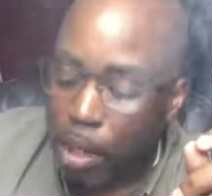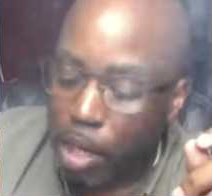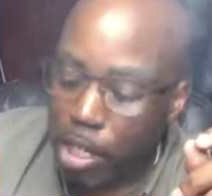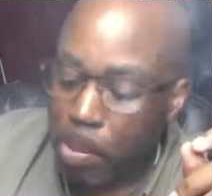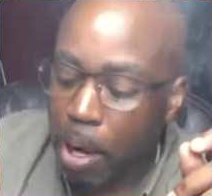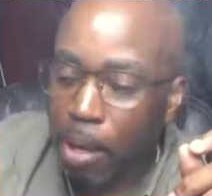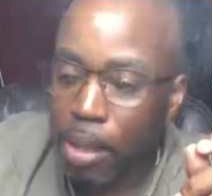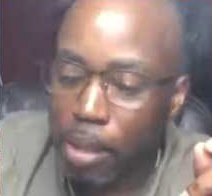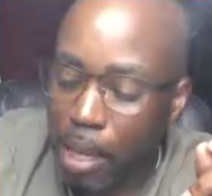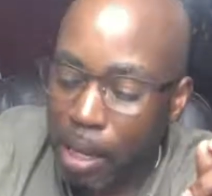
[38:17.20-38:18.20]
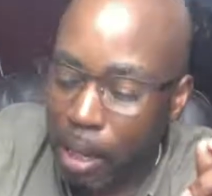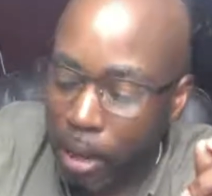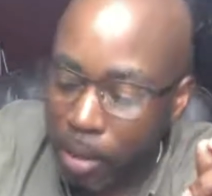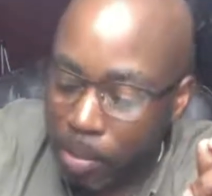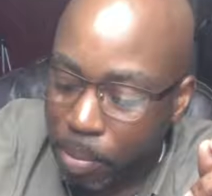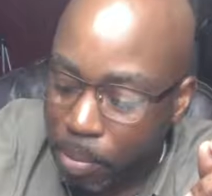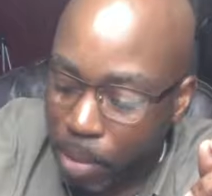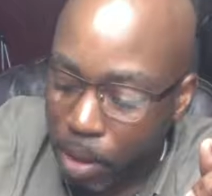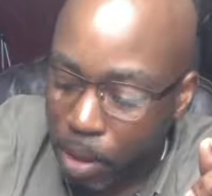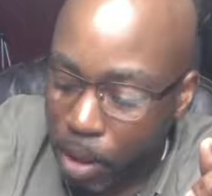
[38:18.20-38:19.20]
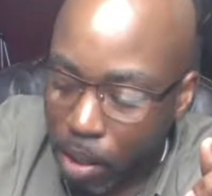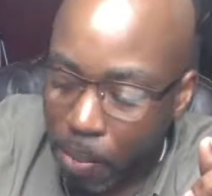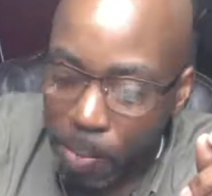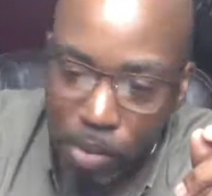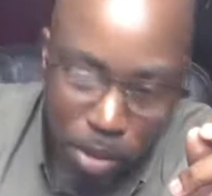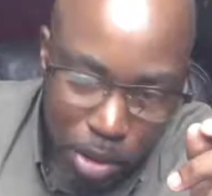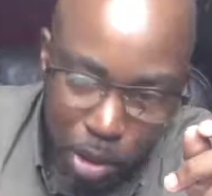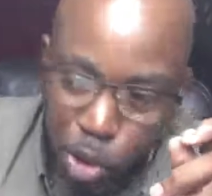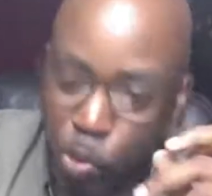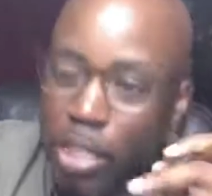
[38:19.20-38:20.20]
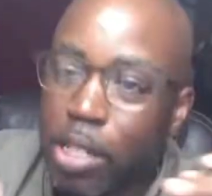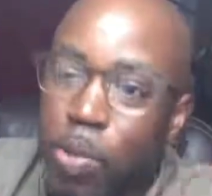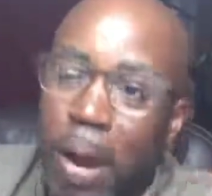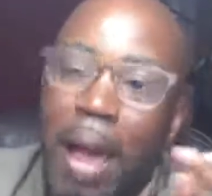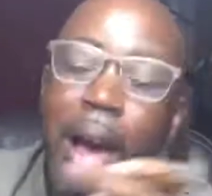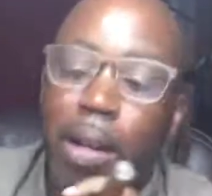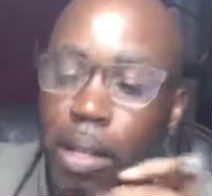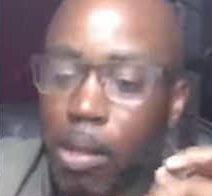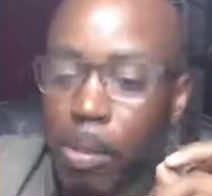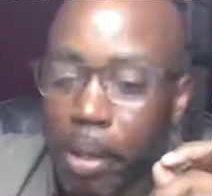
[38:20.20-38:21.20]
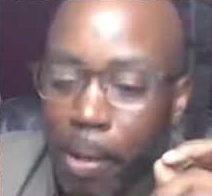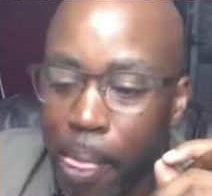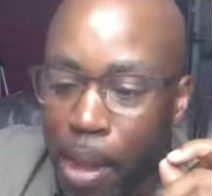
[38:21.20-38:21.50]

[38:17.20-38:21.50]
Here's my other thing, lady. Just gonna switch it around a little bit.